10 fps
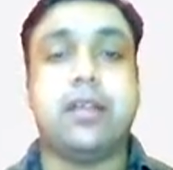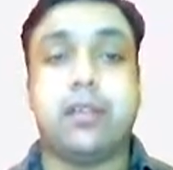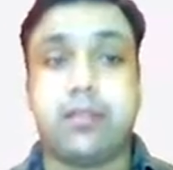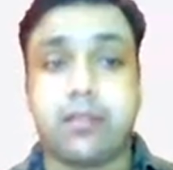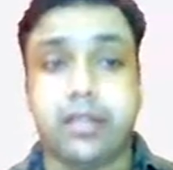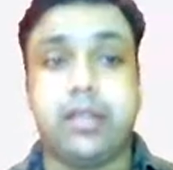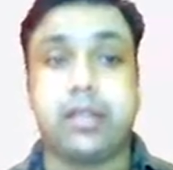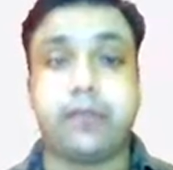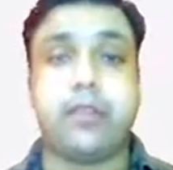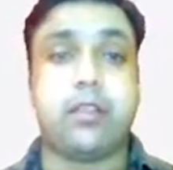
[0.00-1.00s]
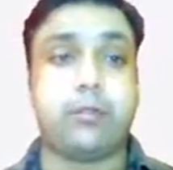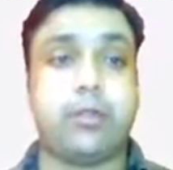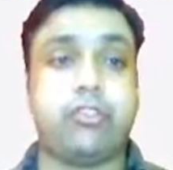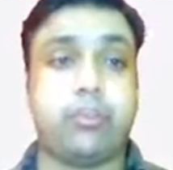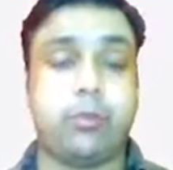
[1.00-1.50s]
this interface
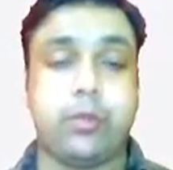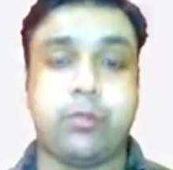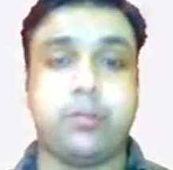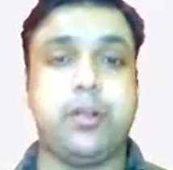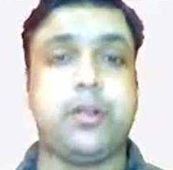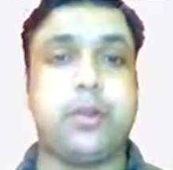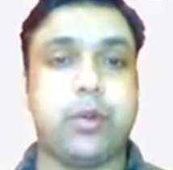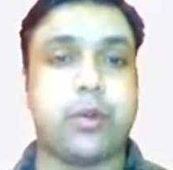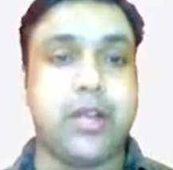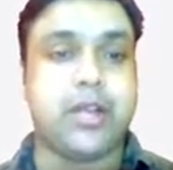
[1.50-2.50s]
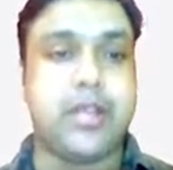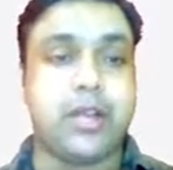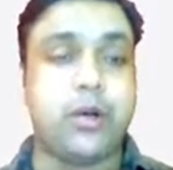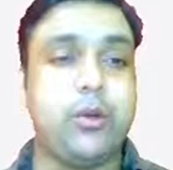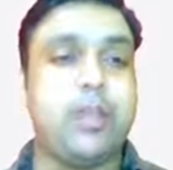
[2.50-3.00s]
which is visible to you right
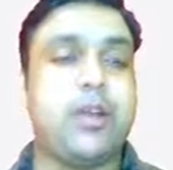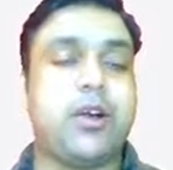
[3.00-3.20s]
now